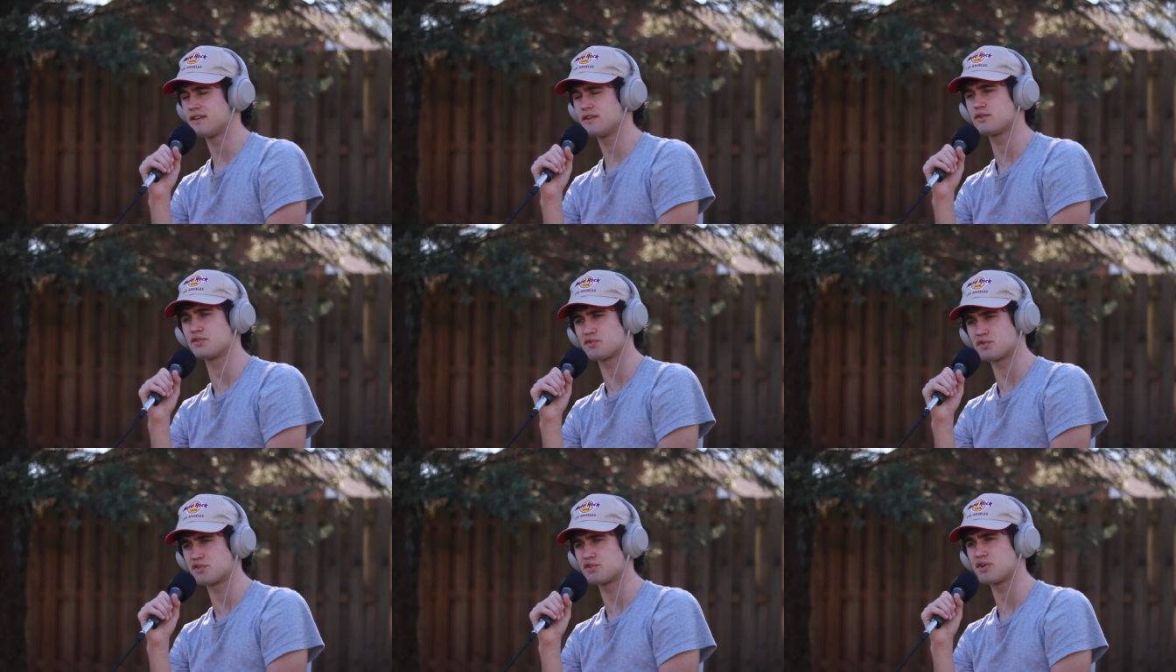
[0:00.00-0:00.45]
It
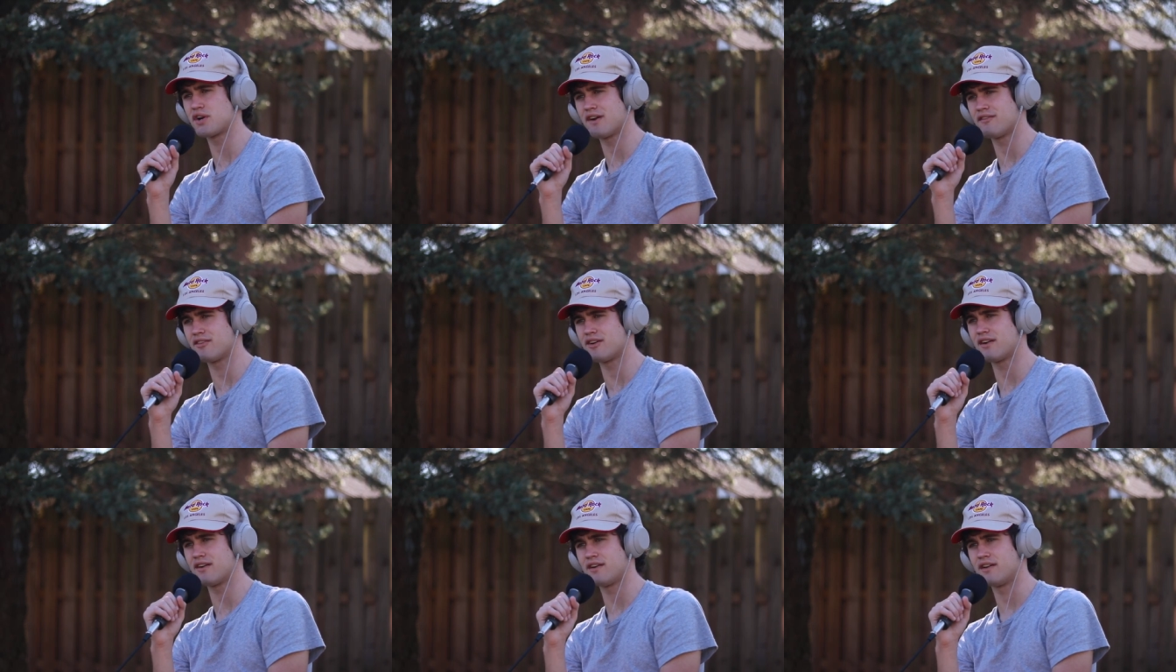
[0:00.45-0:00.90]
was with
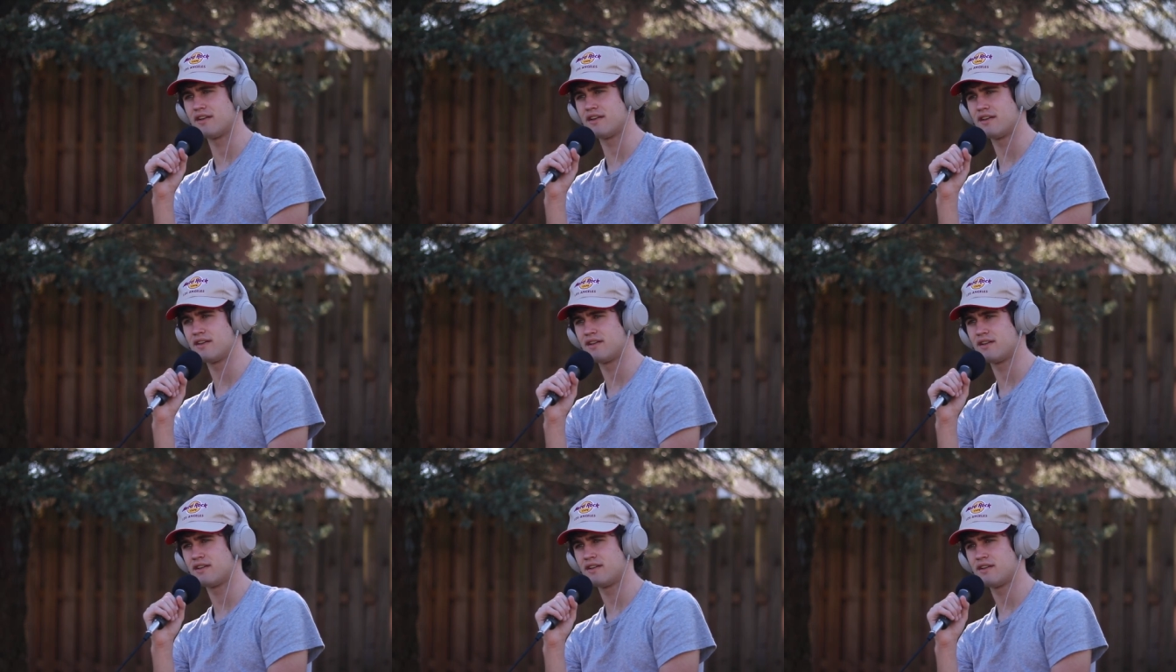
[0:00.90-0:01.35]
Trevor.
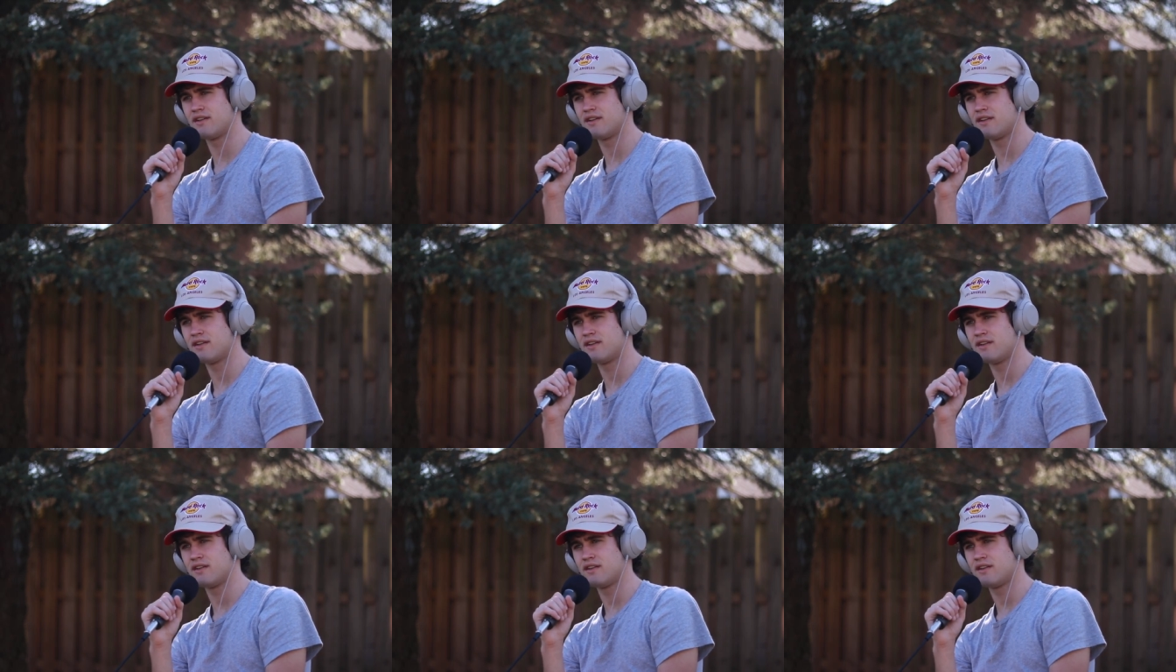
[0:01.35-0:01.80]

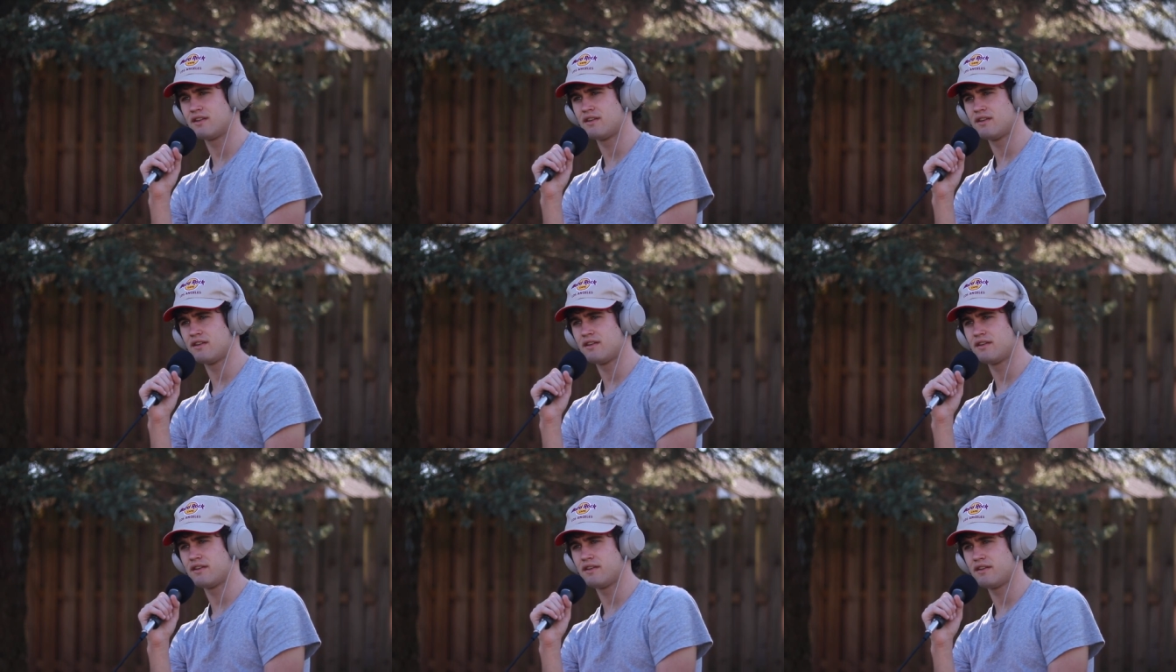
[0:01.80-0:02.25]
Oh,
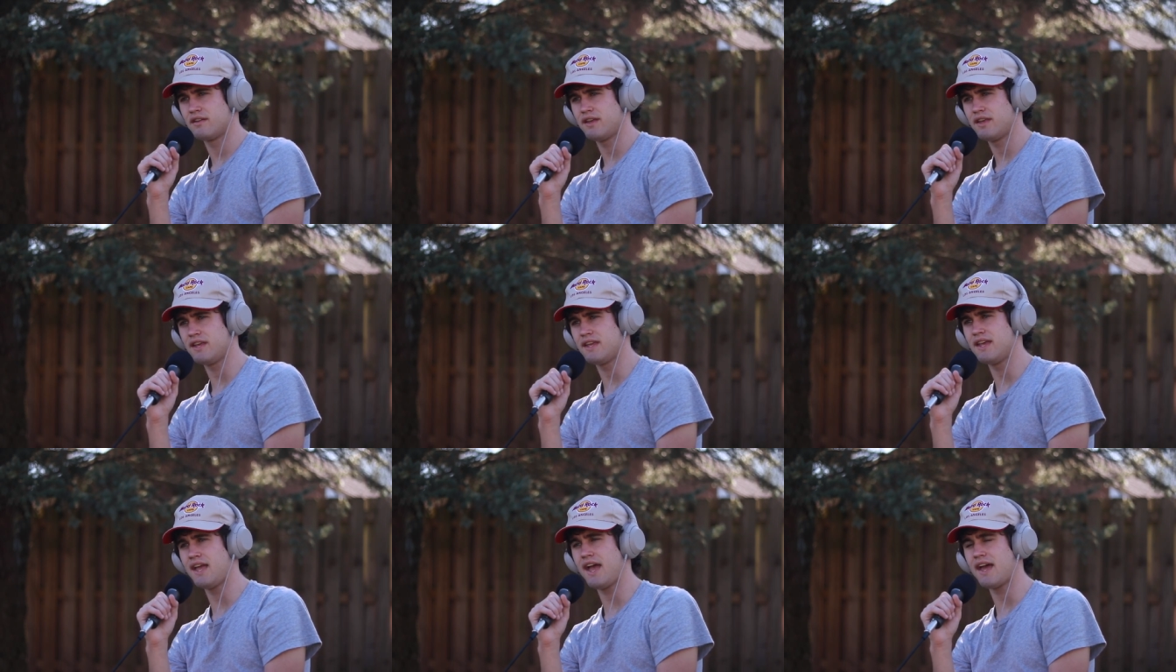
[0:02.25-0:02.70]

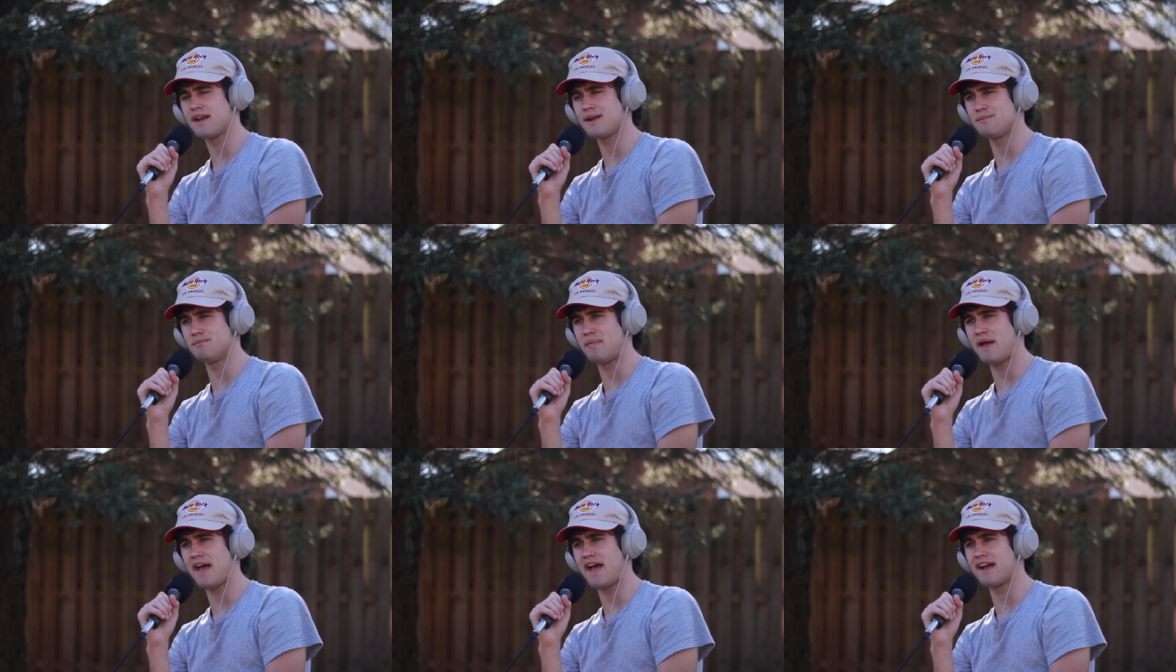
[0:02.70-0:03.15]
he had a
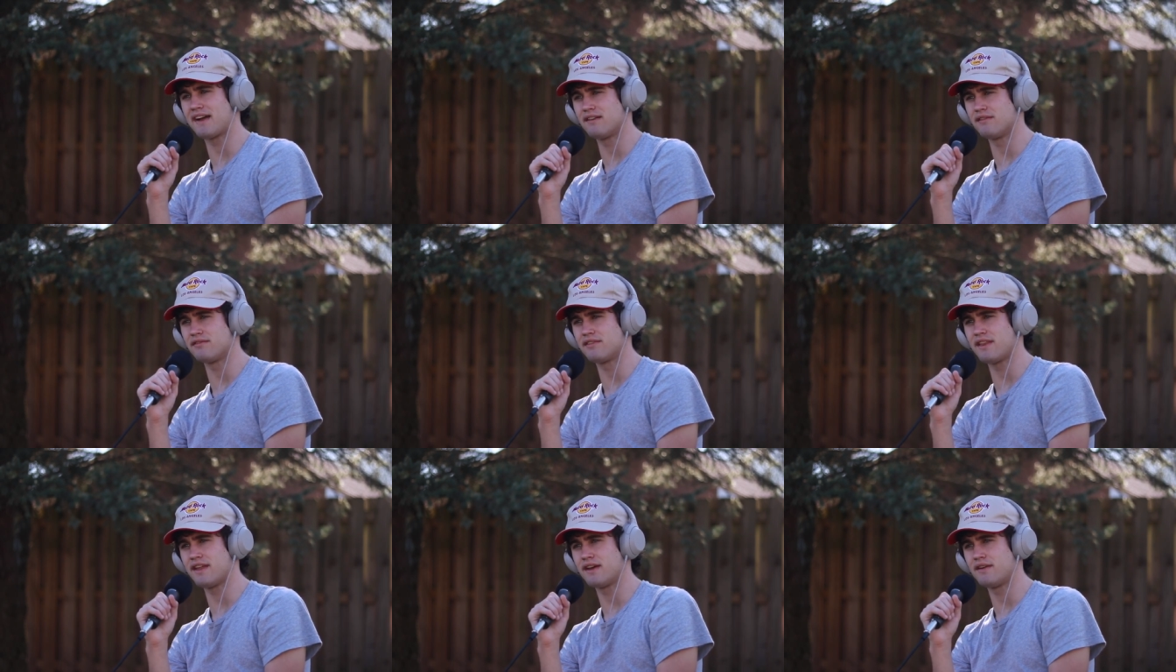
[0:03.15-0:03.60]
bag
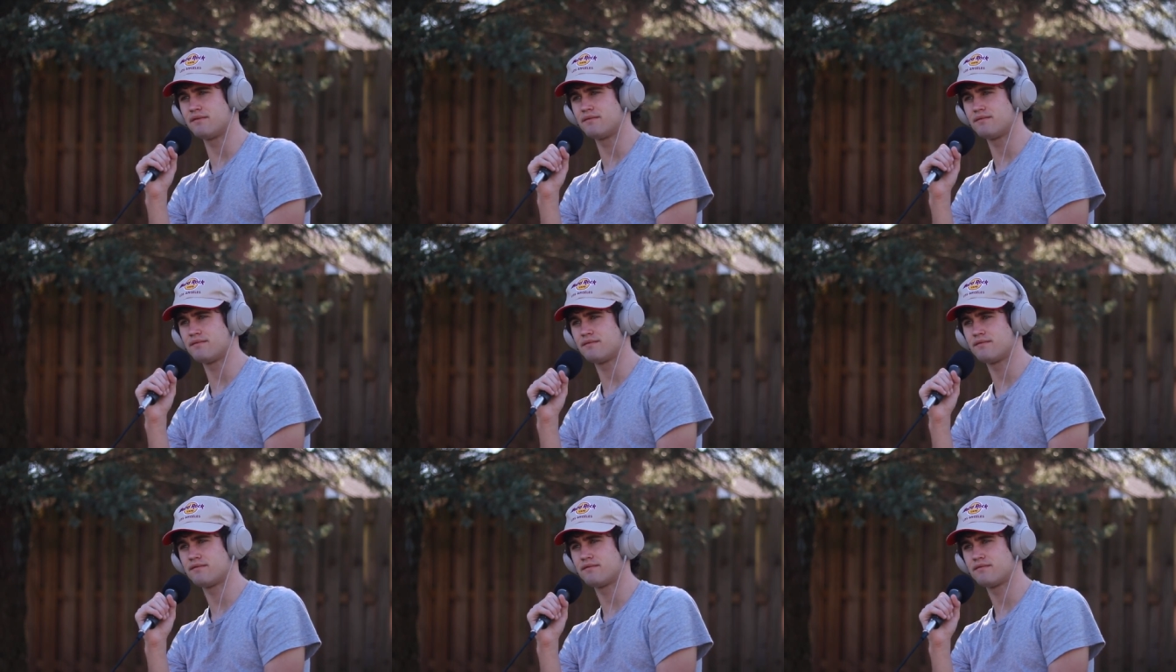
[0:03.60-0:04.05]
of them.
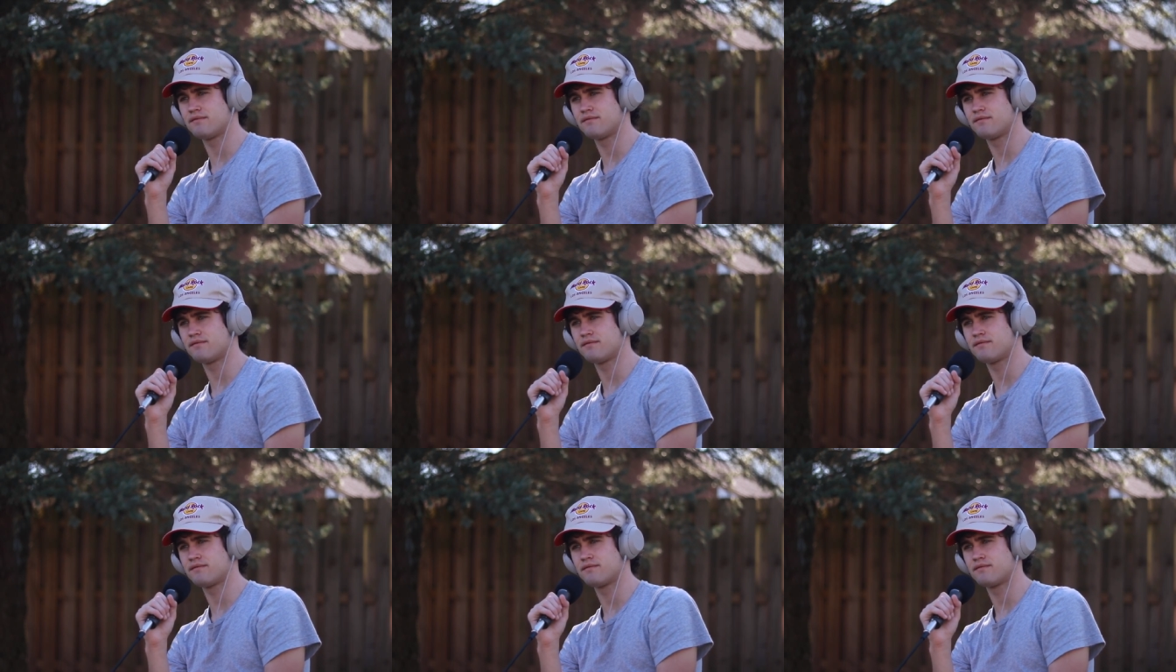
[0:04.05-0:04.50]

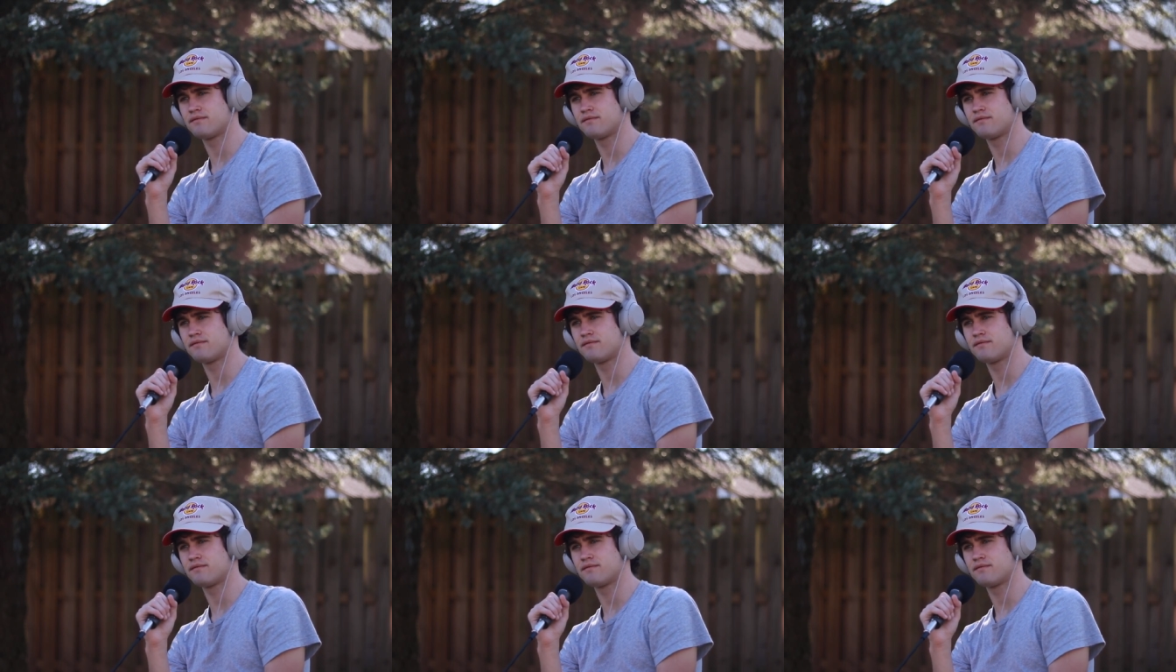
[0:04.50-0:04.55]
Okay,